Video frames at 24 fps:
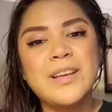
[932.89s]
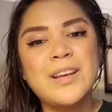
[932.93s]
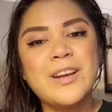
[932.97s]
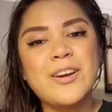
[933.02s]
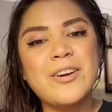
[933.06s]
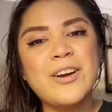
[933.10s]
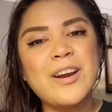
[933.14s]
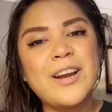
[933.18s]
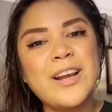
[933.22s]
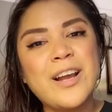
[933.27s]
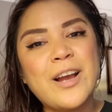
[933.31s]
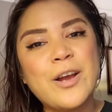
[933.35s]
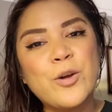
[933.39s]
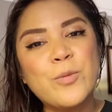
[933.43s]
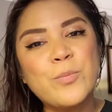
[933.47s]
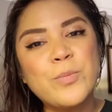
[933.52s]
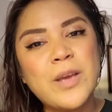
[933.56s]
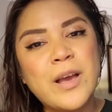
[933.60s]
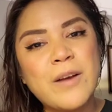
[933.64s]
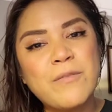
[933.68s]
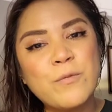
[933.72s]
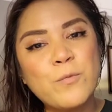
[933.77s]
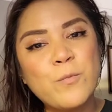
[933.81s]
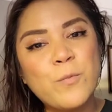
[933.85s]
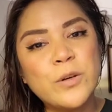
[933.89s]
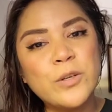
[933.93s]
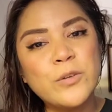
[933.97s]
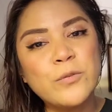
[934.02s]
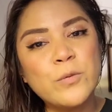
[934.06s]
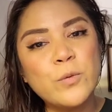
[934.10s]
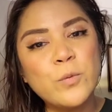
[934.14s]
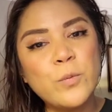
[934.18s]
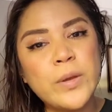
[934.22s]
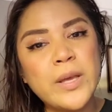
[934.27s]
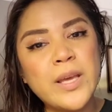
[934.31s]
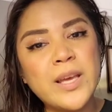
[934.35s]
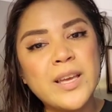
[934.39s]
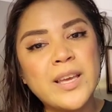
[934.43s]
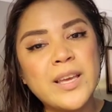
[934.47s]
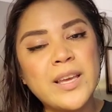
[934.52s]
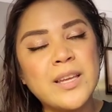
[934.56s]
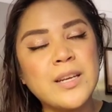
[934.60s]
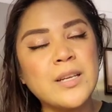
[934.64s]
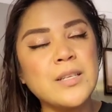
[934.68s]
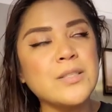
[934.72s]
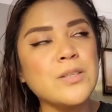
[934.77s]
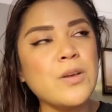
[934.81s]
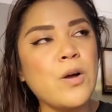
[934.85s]
All right, I hope you have a wonderful week,
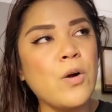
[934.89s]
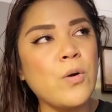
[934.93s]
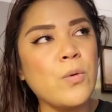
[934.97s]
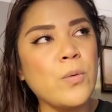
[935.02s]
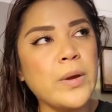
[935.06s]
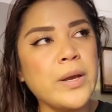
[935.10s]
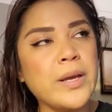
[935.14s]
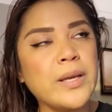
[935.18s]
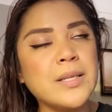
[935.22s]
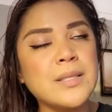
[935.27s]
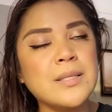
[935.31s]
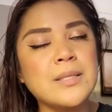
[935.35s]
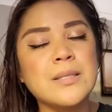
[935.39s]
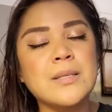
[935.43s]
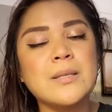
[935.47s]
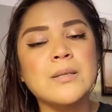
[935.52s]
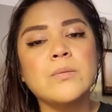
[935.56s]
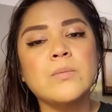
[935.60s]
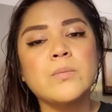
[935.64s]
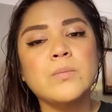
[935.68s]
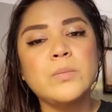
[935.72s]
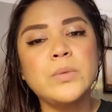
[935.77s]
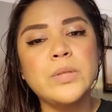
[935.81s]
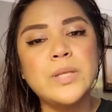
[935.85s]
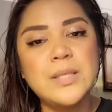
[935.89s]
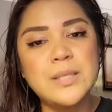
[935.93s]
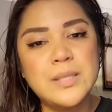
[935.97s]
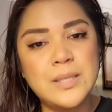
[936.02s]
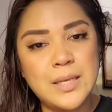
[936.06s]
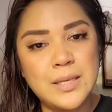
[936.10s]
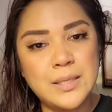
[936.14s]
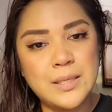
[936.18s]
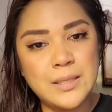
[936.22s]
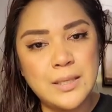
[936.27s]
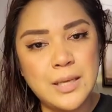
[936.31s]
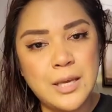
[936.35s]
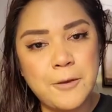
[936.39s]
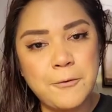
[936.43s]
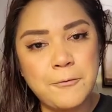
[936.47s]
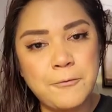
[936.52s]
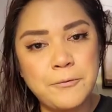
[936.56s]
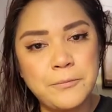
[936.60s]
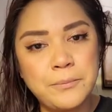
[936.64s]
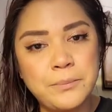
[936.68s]
and as always, please stay safe.